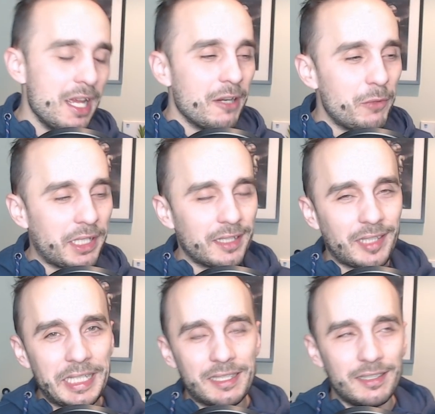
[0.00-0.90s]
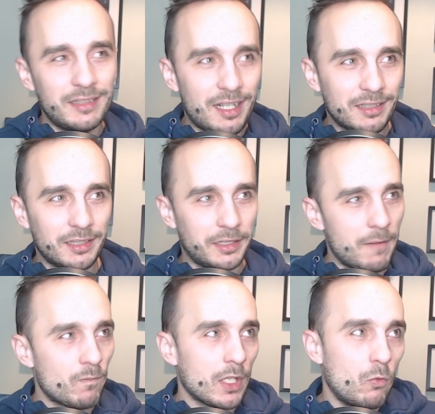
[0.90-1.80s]
we can take another
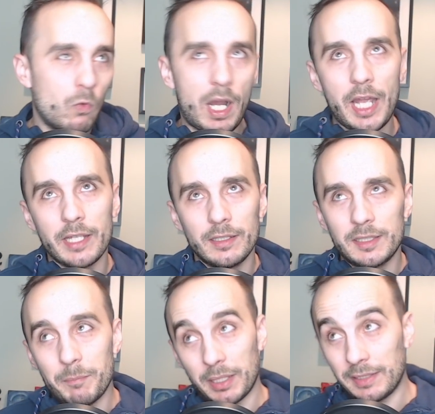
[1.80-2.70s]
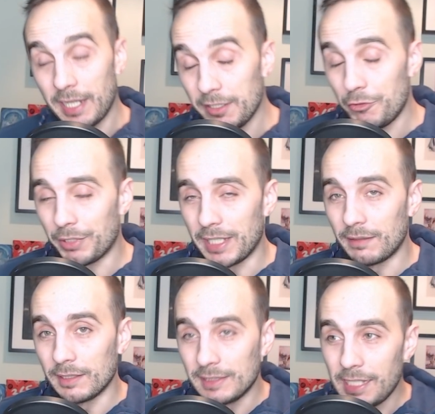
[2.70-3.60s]
wild but
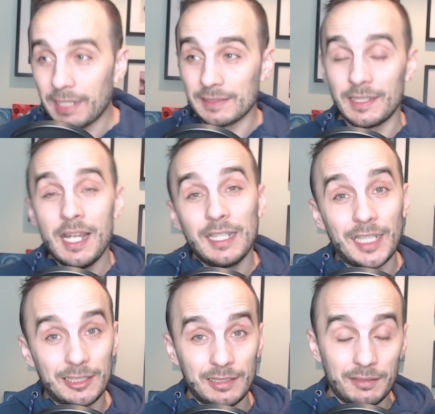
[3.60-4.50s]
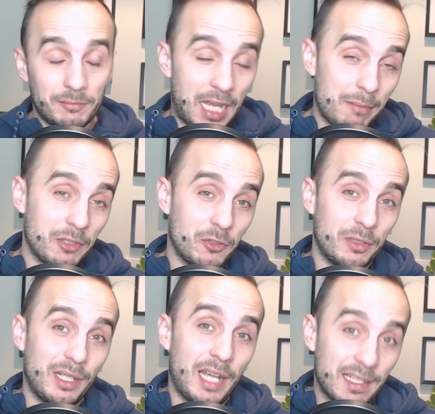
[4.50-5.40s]
educated guess that
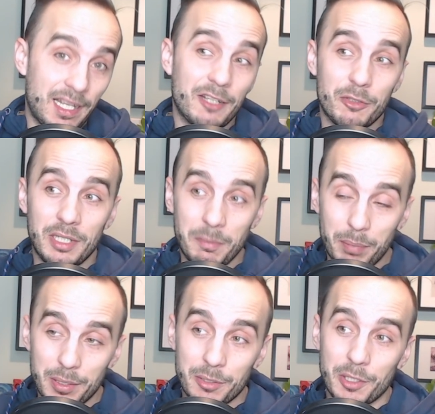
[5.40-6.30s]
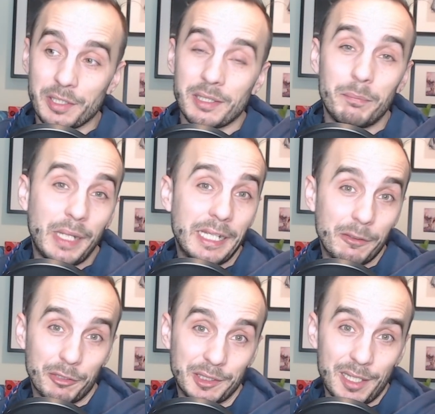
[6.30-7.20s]
Amazon has actually purchased
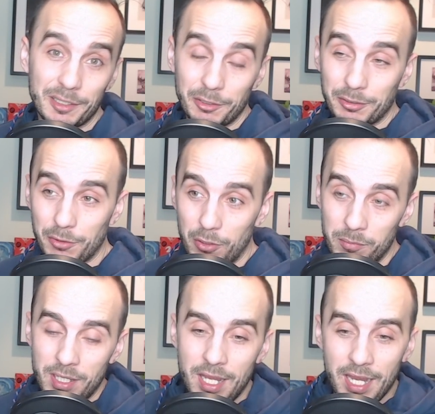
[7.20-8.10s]
playlostark.com.